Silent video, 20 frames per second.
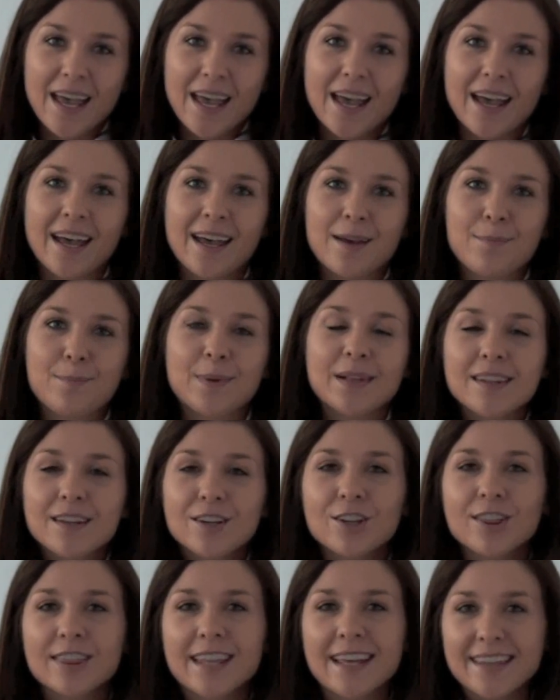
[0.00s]
Uh,
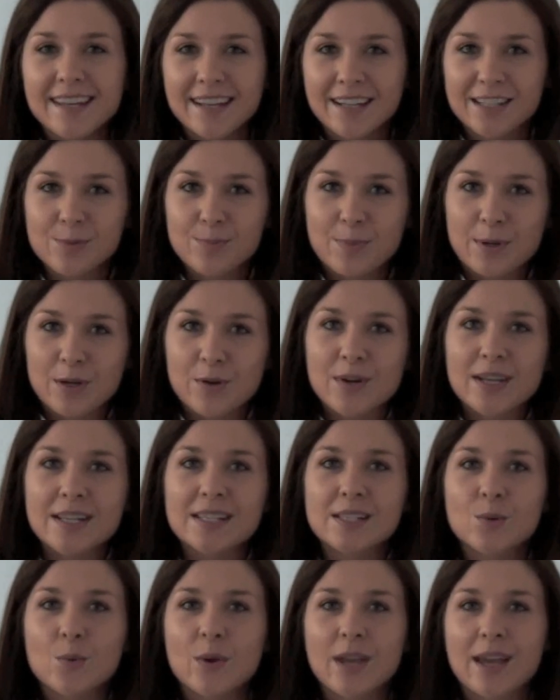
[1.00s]
building on that
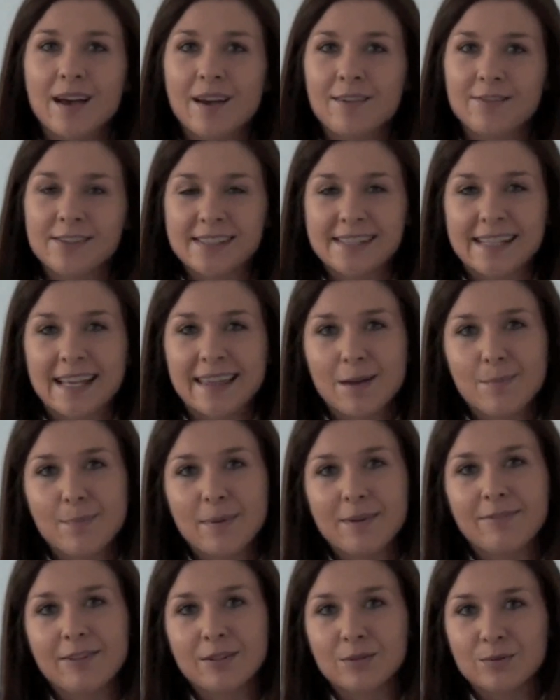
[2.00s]
experience, we have set
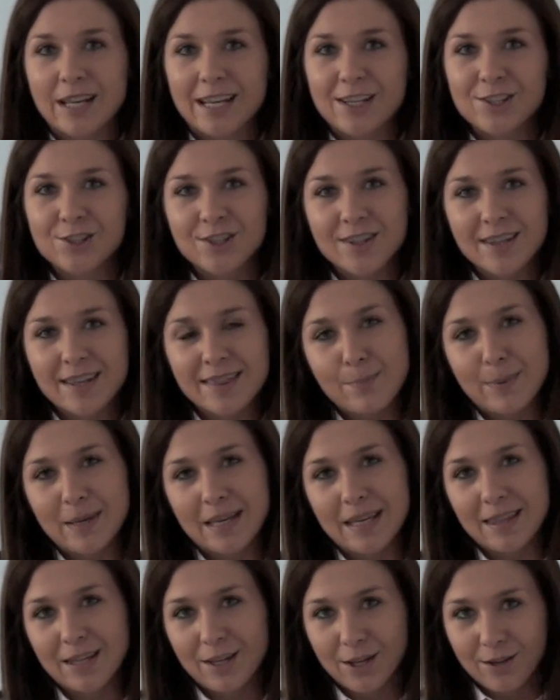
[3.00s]
up a foundation at the
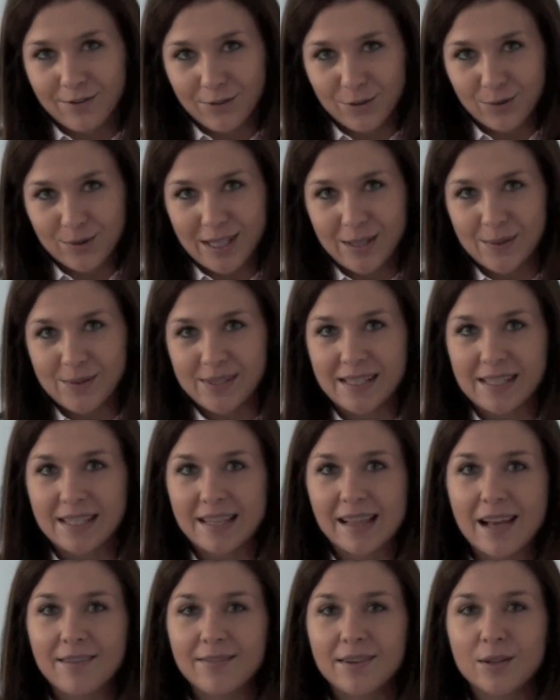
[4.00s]
beginning of
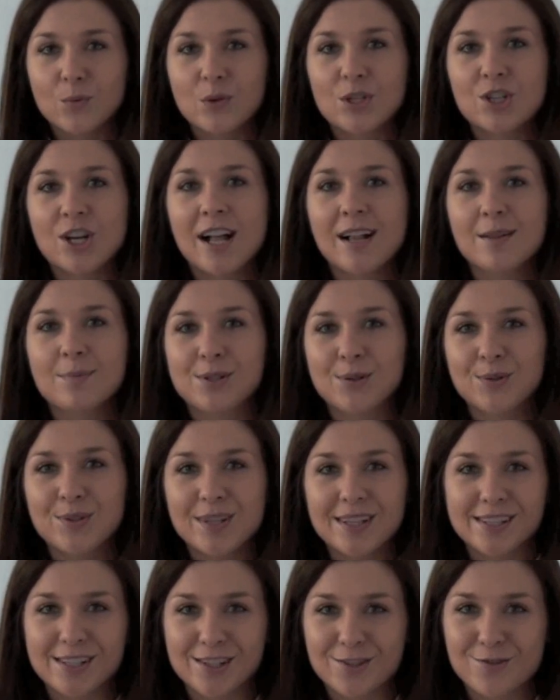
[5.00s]
2011, which helps
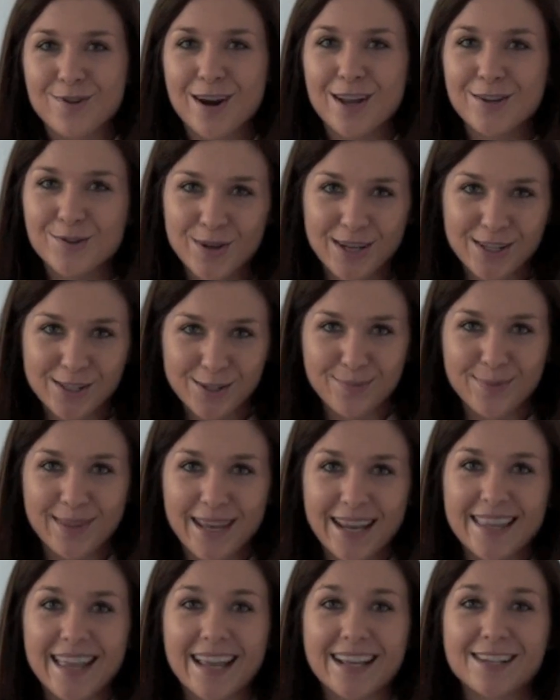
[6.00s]
students and graduates
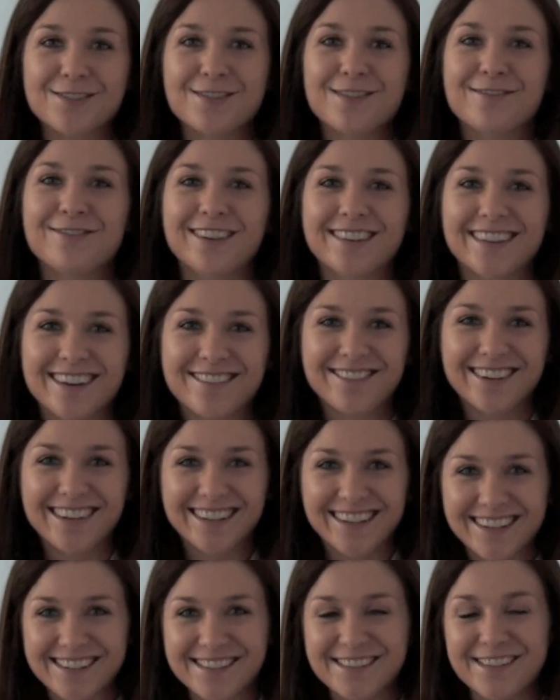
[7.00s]
obtain extra
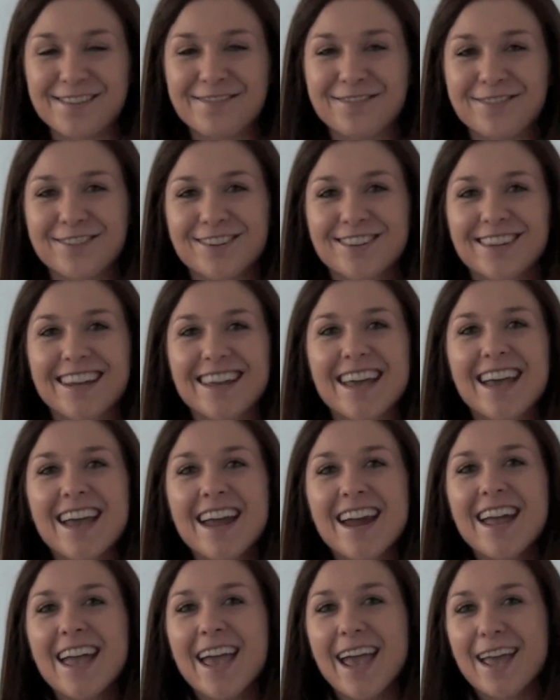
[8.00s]
financing for their
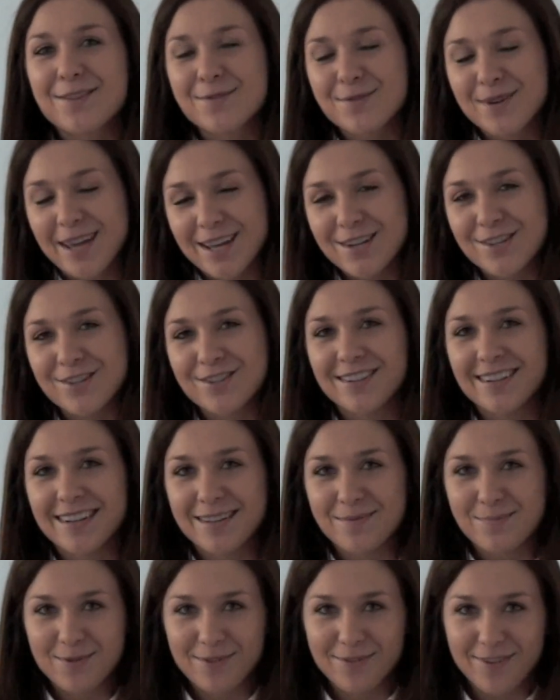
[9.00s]
educational
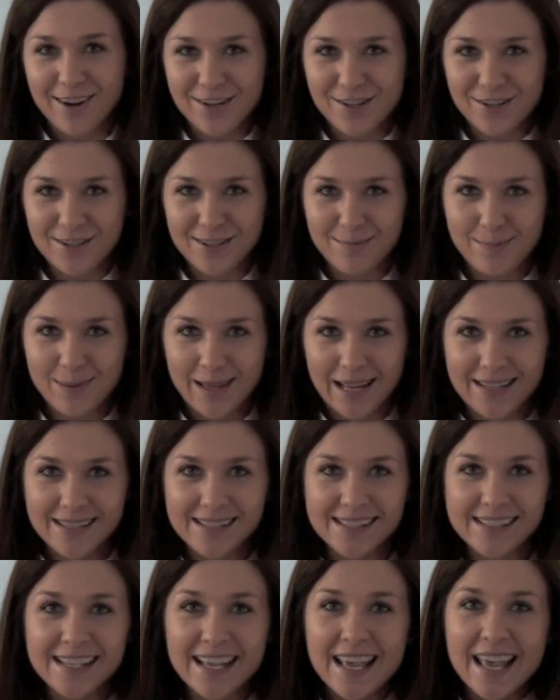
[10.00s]
and professional
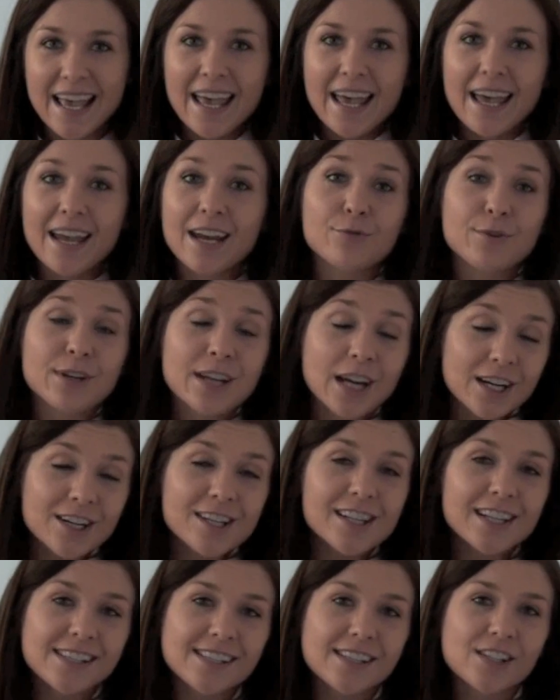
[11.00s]
plans uh,
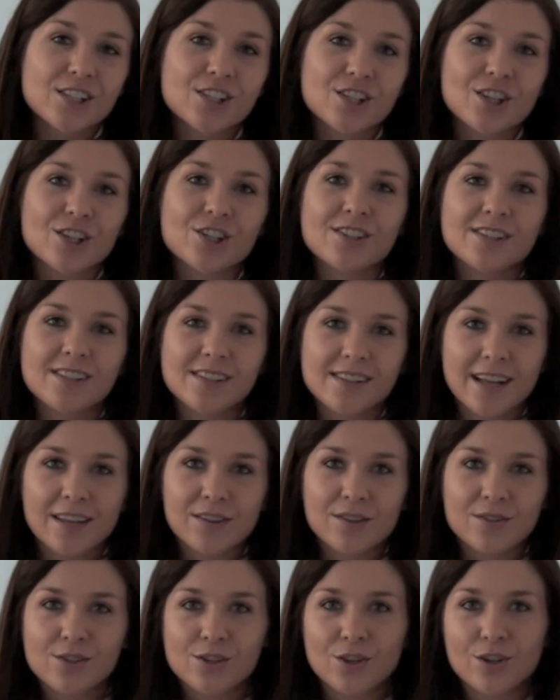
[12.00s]
regardless their social
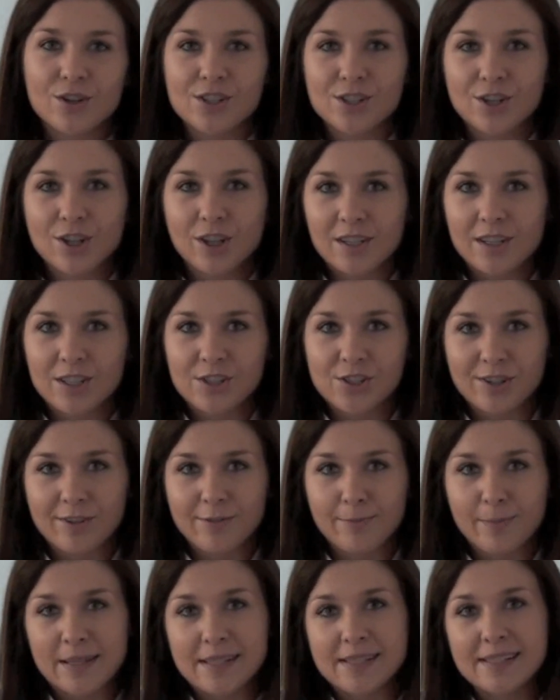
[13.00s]
status or scholar
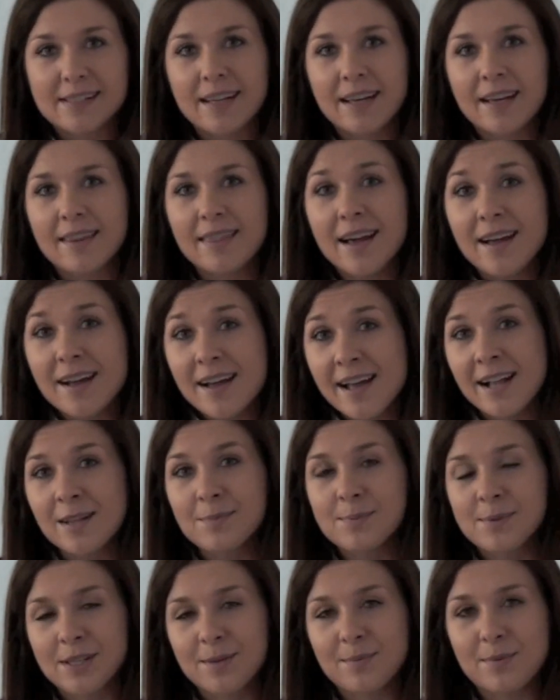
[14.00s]
achievements. Uh, that
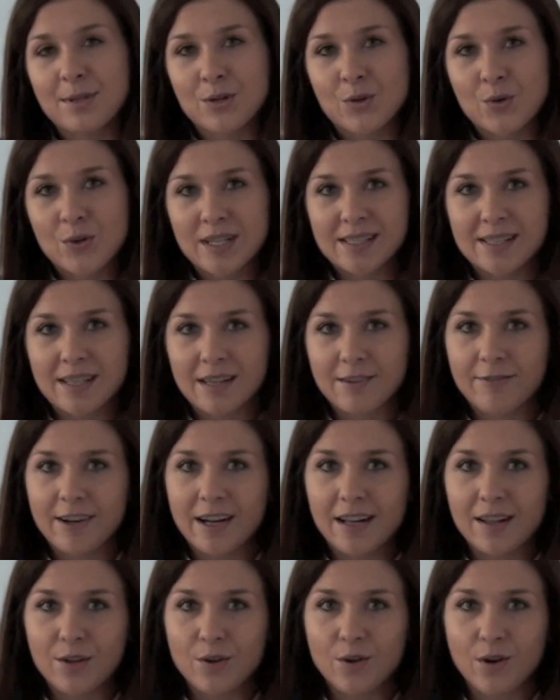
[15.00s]
helps them increase their
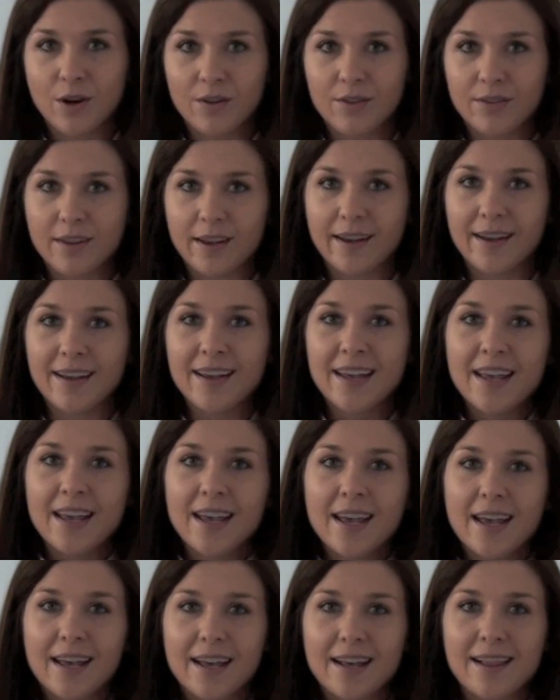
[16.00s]
value on the
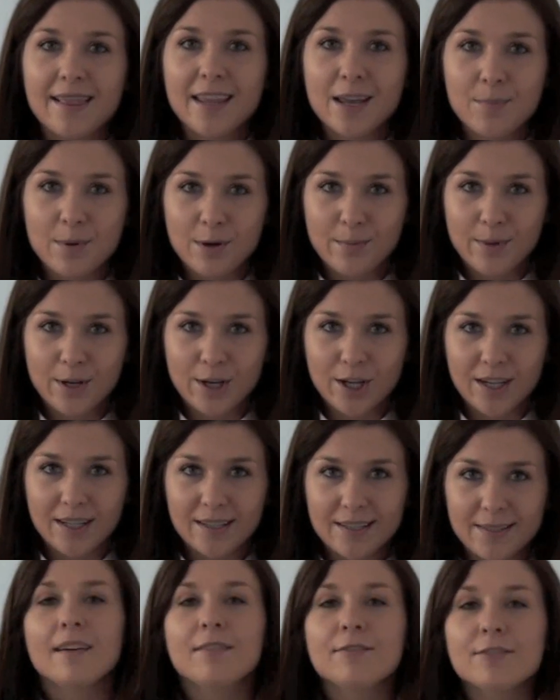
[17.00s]
uh, labor
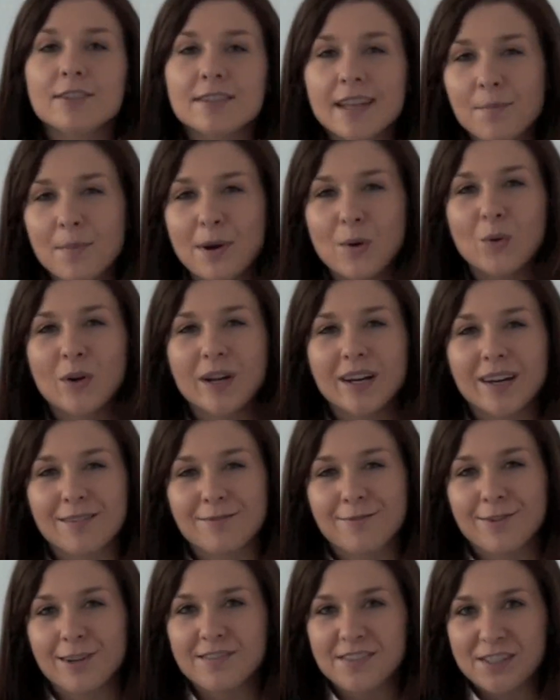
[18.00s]
market. Every day my work
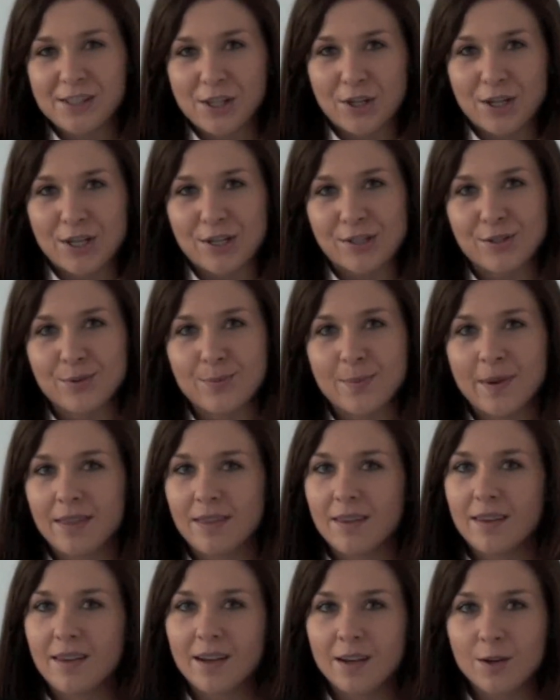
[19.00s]
involves talking to
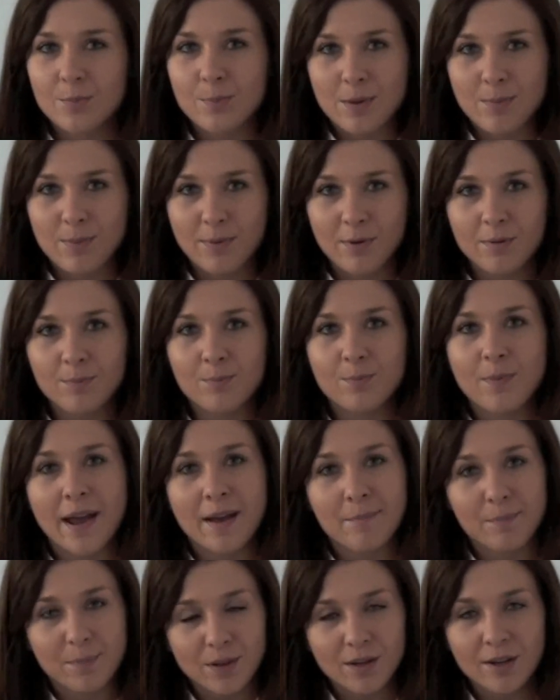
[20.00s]
many young people,
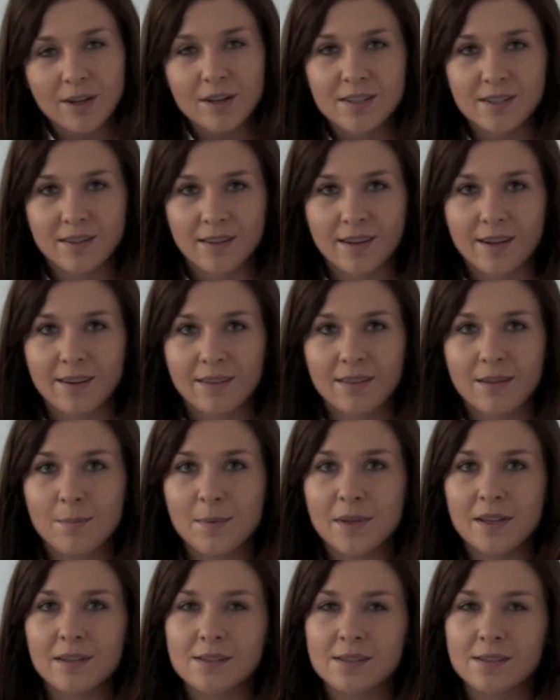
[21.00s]
employers and
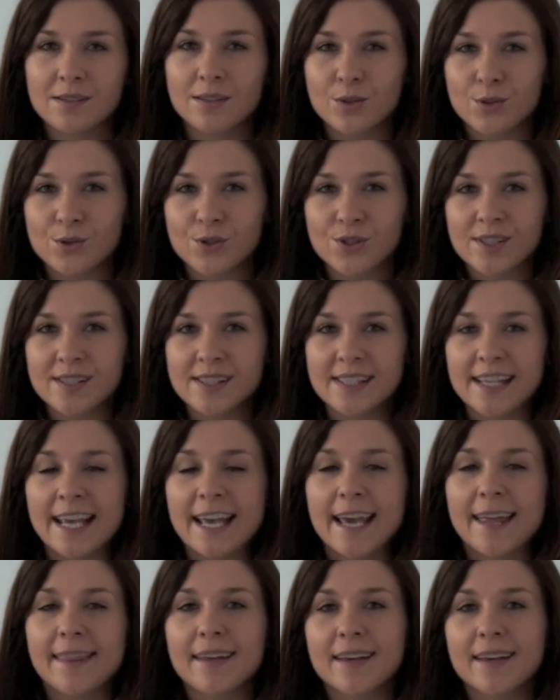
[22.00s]
academic institutions.